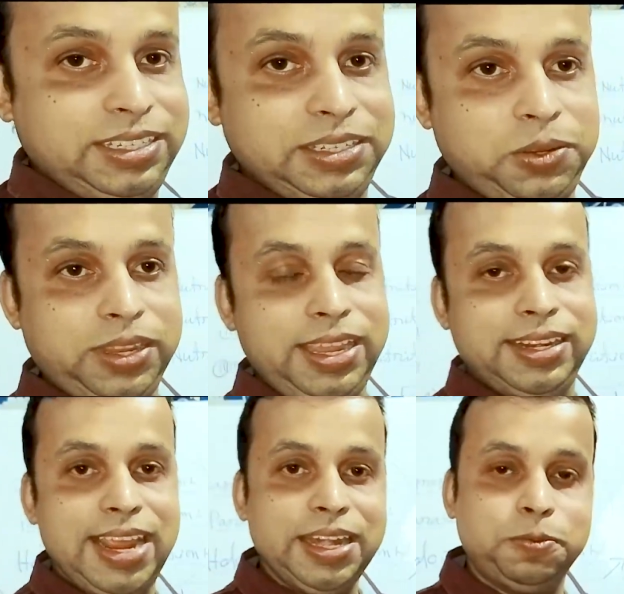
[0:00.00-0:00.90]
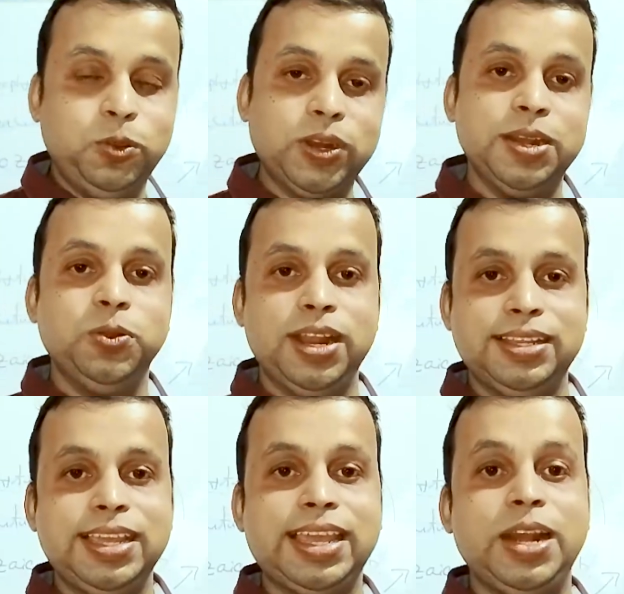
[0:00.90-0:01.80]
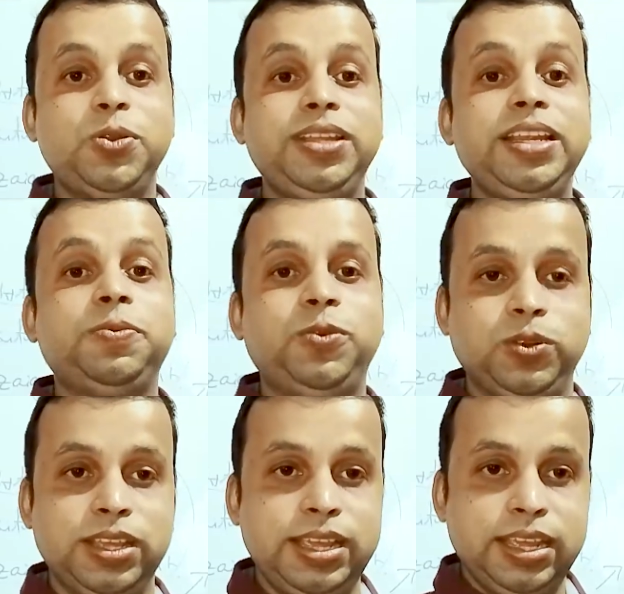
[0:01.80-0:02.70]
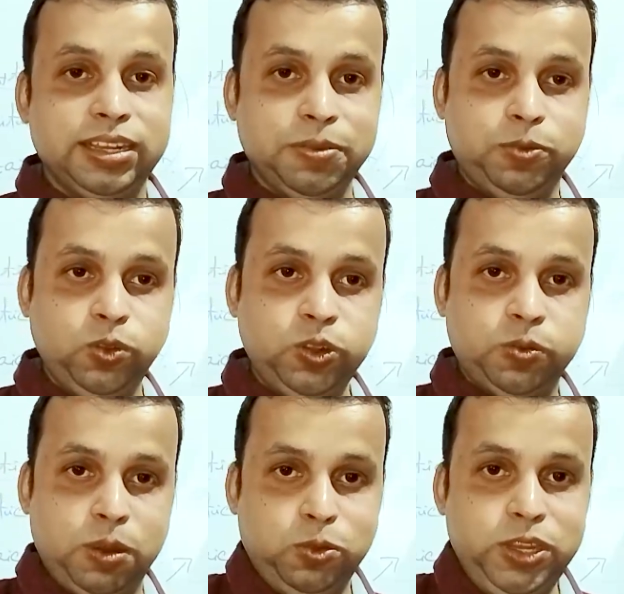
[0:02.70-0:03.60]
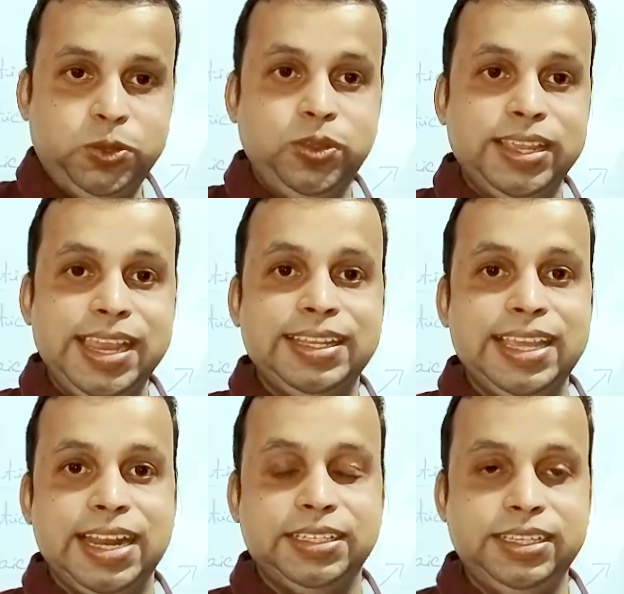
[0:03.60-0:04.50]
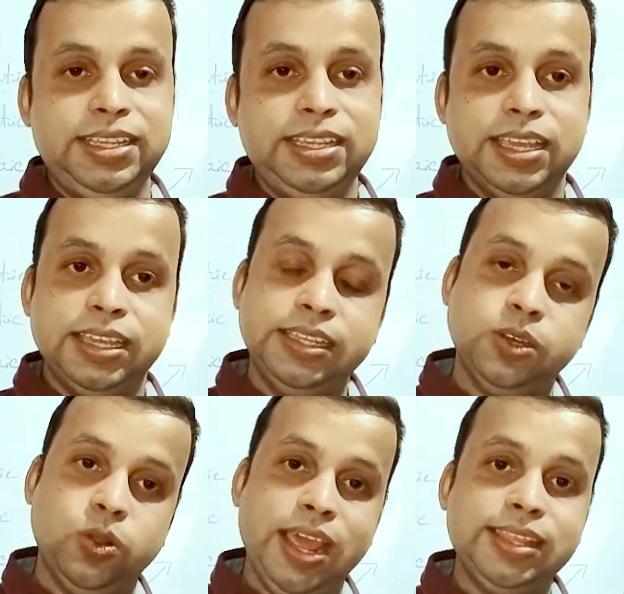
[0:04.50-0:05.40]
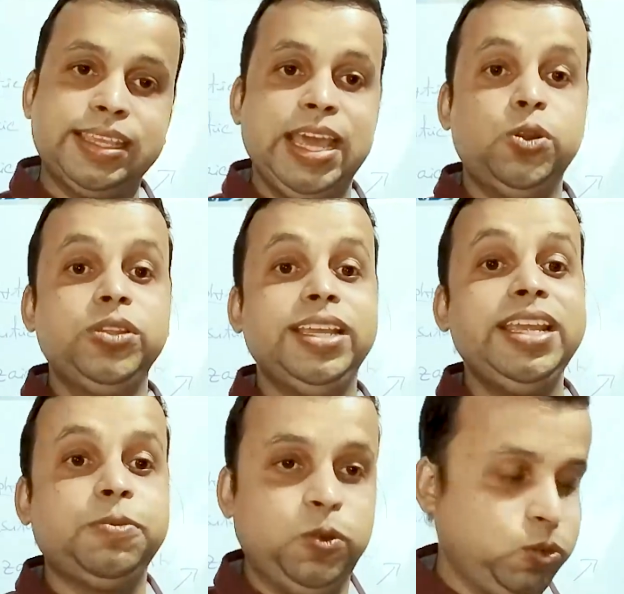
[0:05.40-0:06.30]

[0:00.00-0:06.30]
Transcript: Okay, that food are known as the calorigenic food. The food from which we will get the energy is known as calorigenic food.